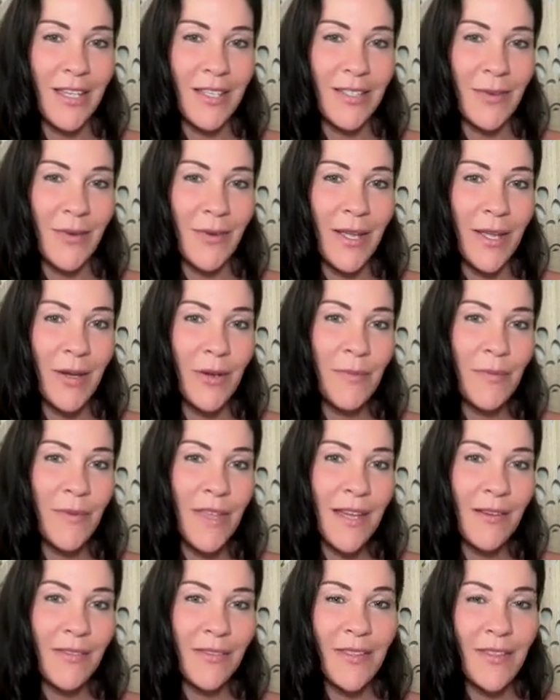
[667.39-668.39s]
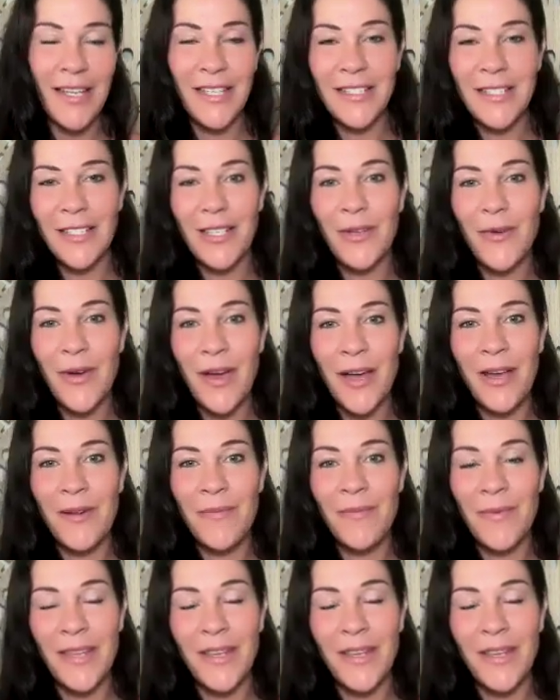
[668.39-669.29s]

So I hope that lights you up